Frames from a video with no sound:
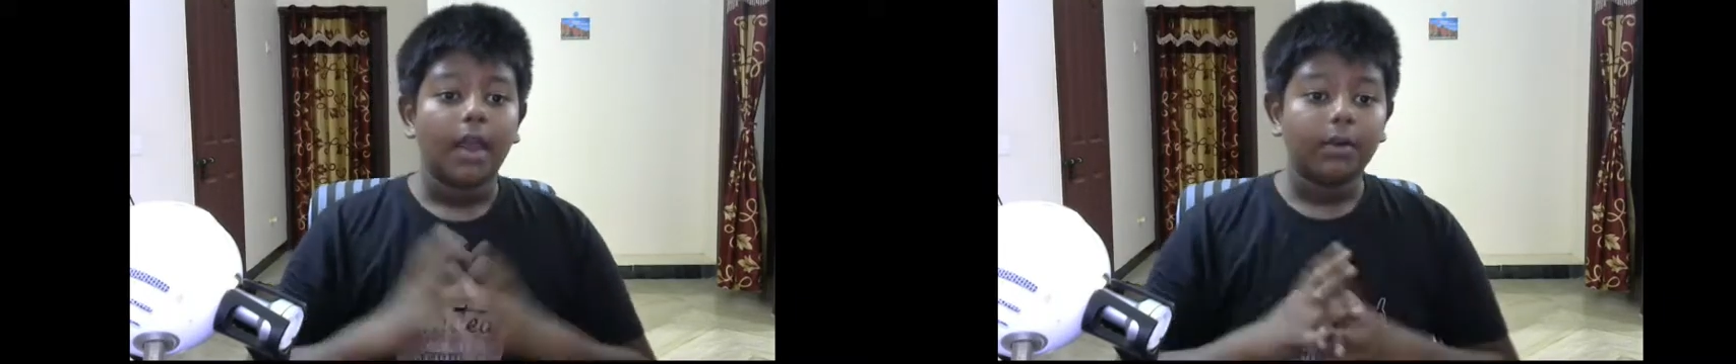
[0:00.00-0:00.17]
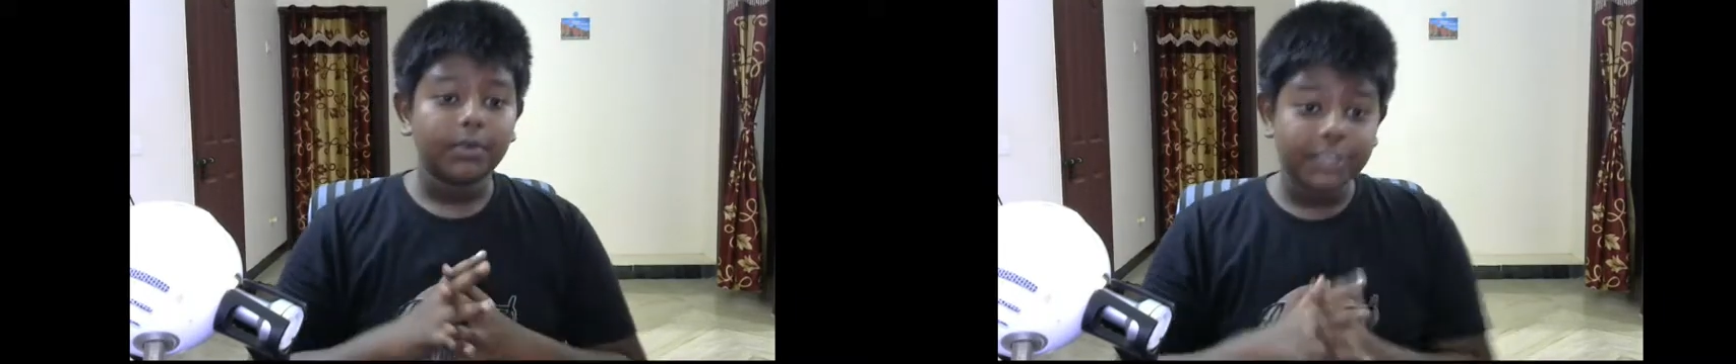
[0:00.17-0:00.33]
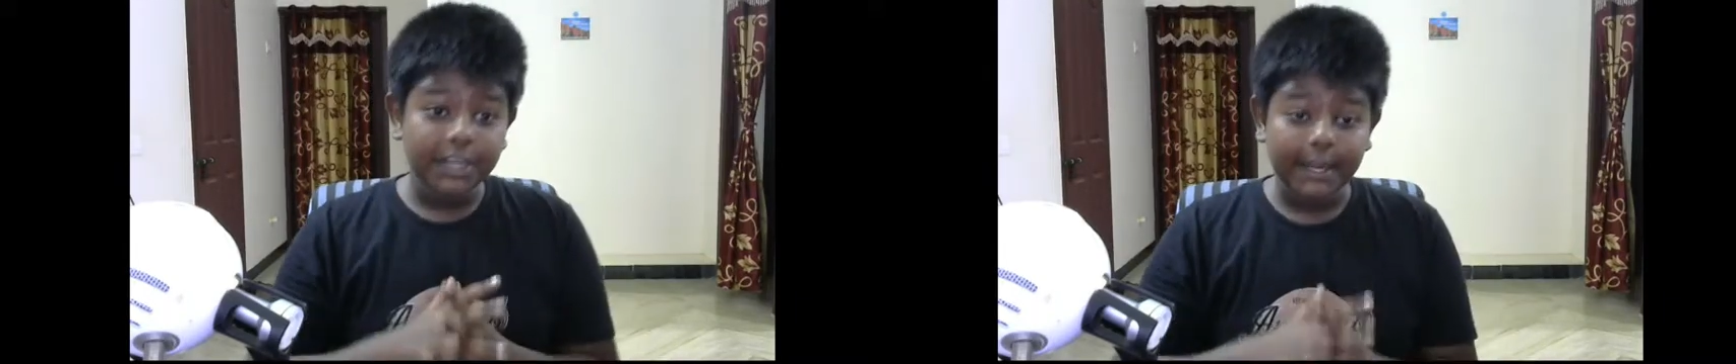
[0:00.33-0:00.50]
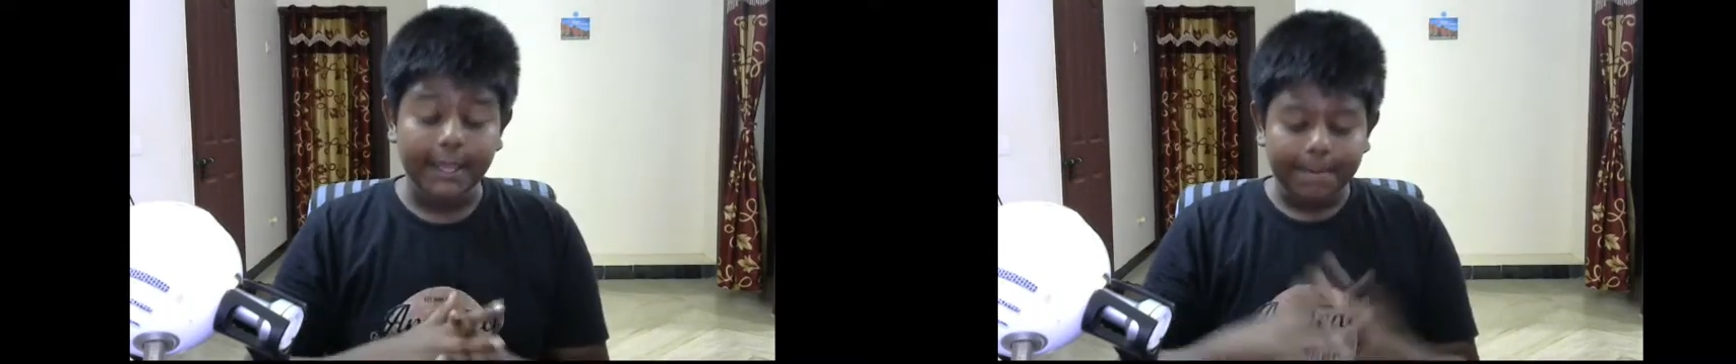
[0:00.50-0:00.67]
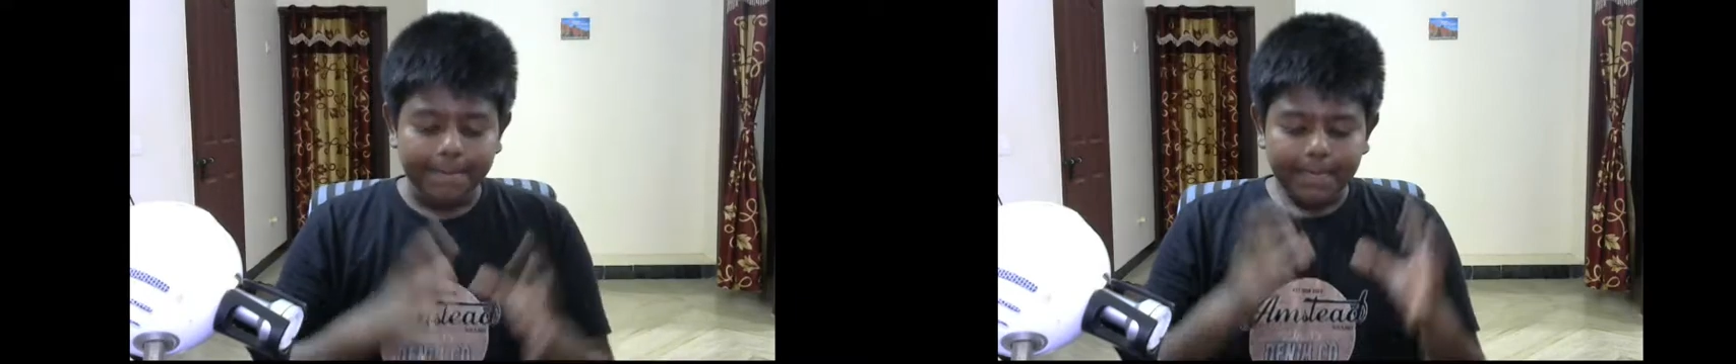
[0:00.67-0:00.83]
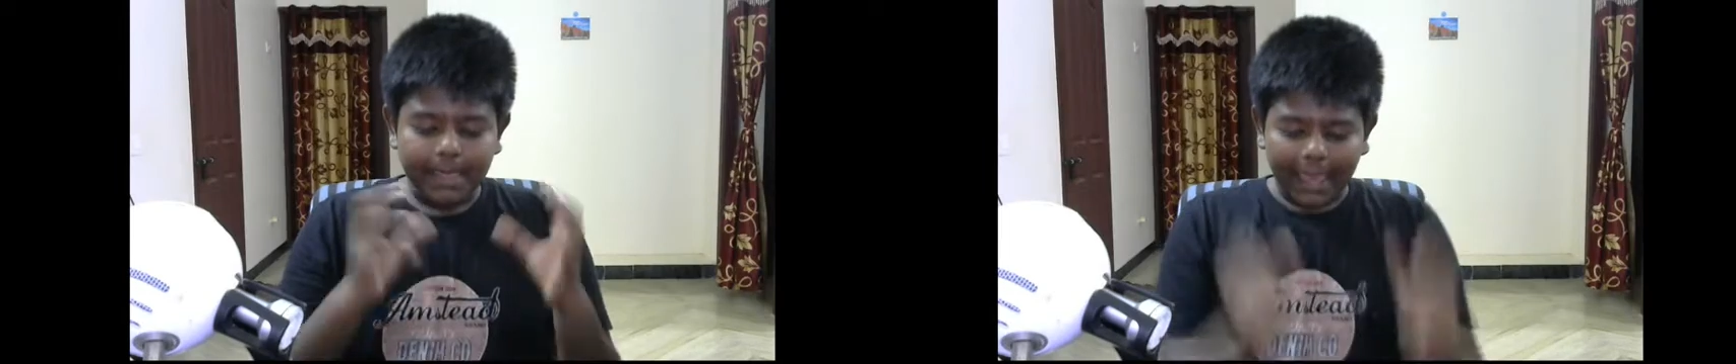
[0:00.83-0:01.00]

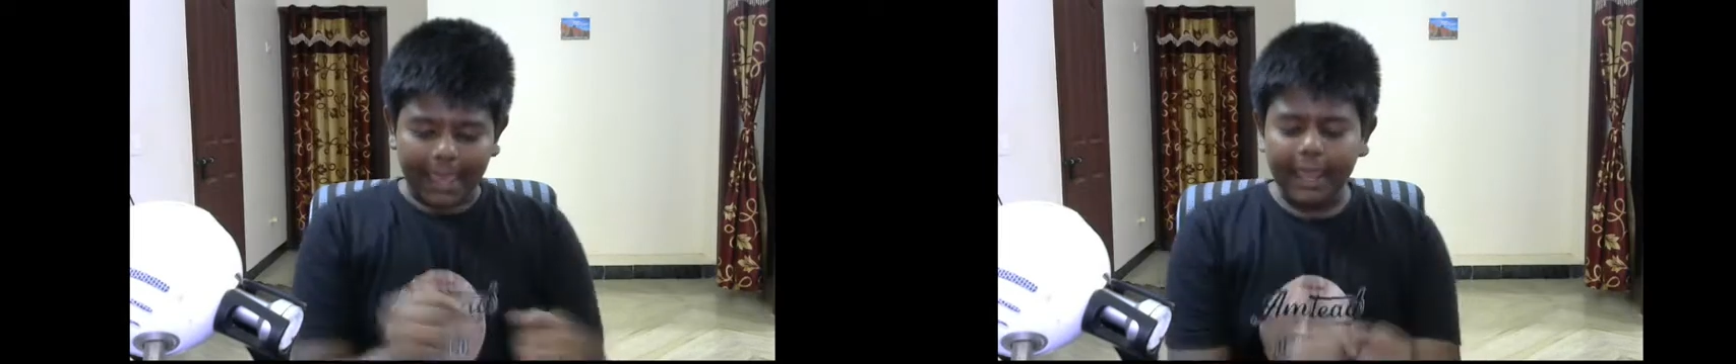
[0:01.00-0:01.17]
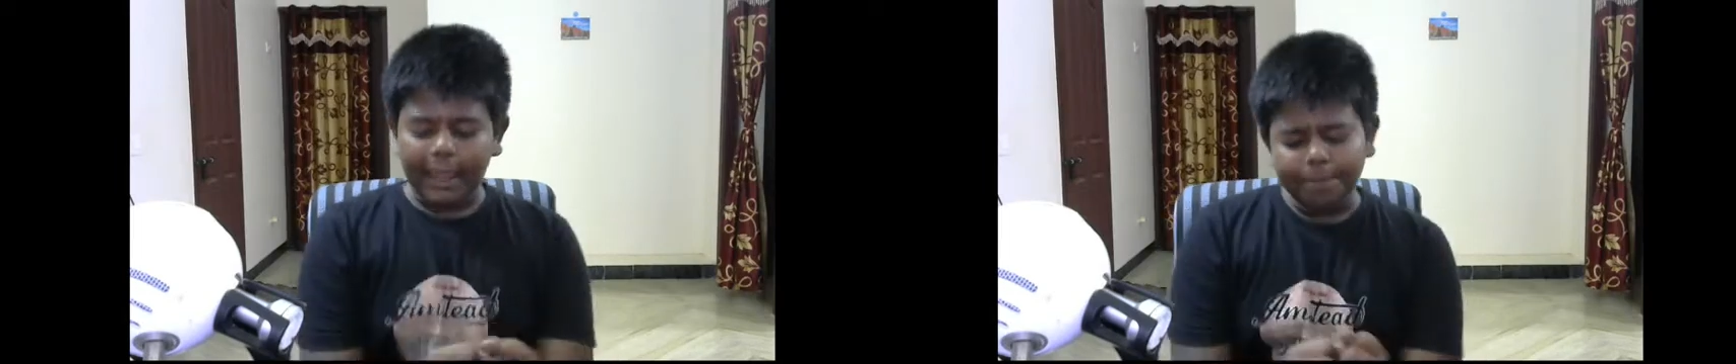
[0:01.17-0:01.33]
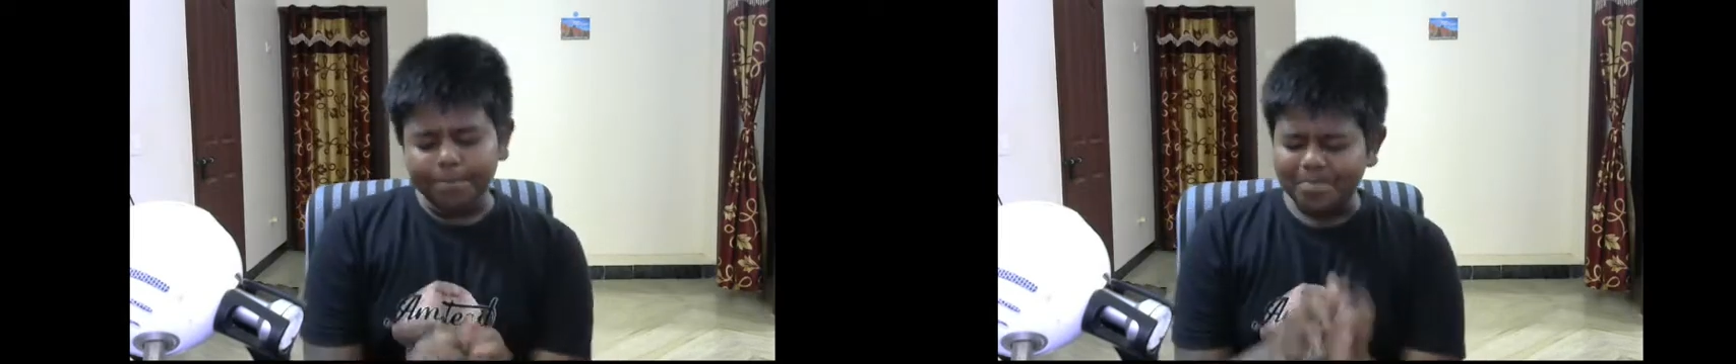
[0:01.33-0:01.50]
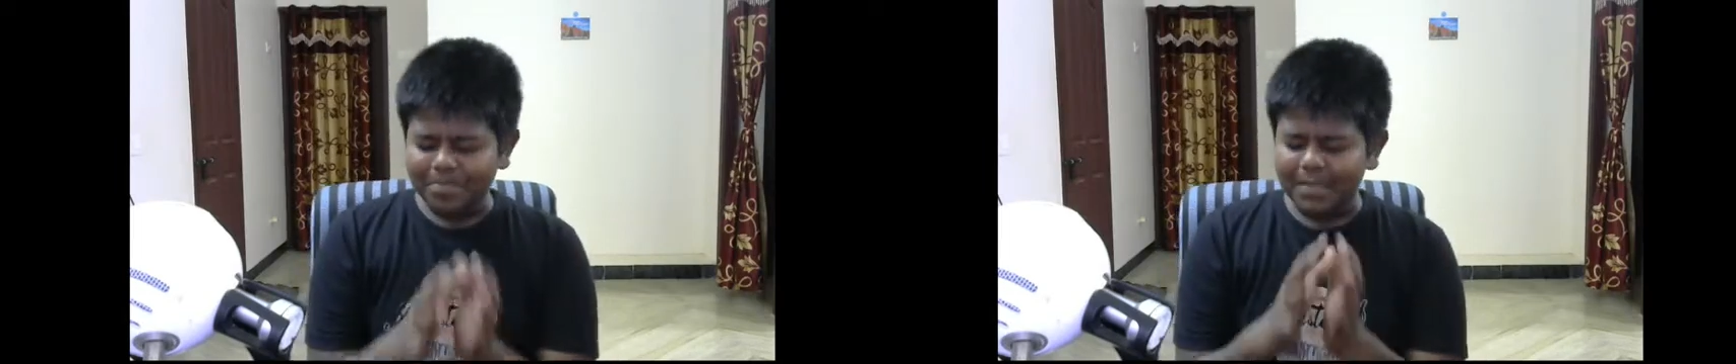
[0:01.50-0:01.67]
rigidity. And